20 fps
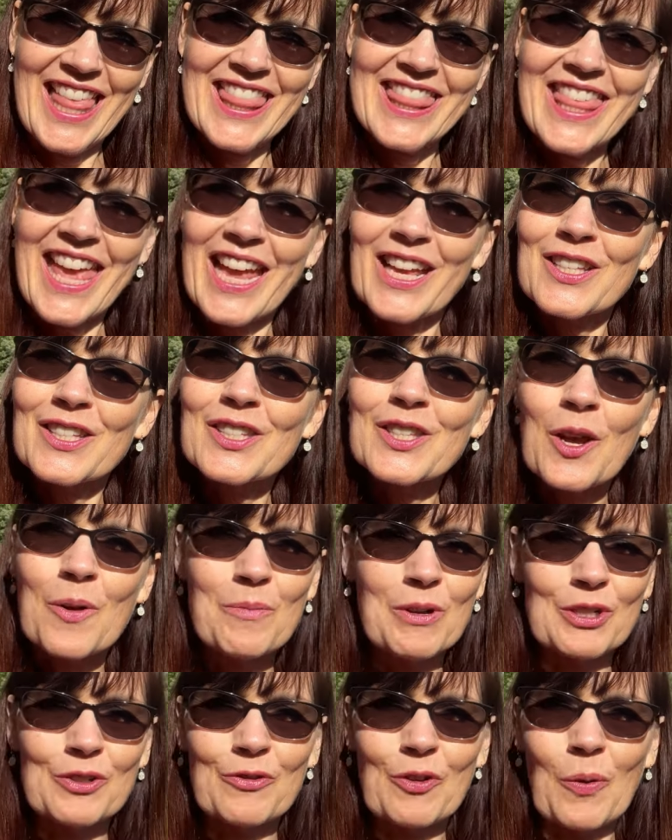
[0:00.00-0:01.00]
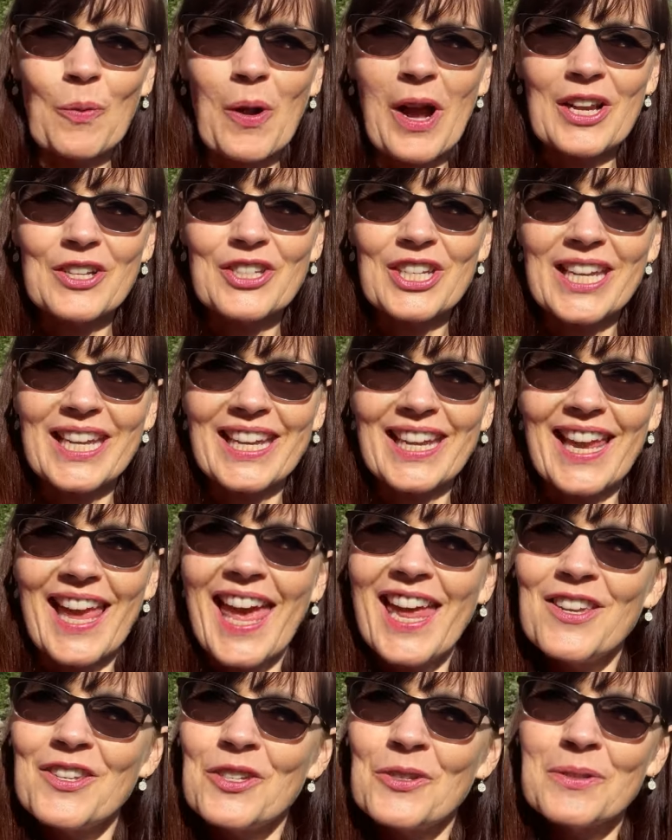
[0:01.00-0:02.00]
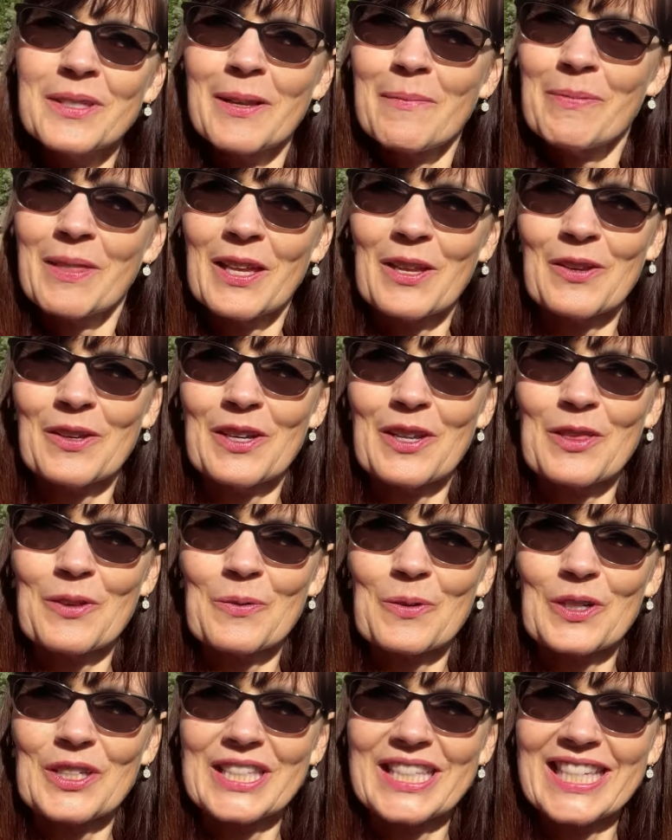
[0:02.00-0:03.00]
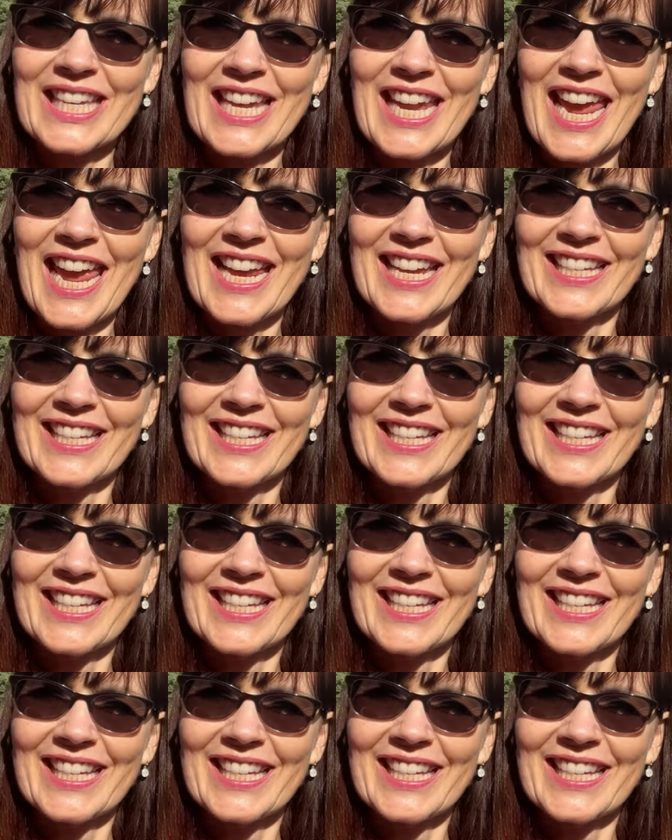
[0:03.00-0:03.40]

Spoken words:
Thanks so much for watching, and do something good in the world today.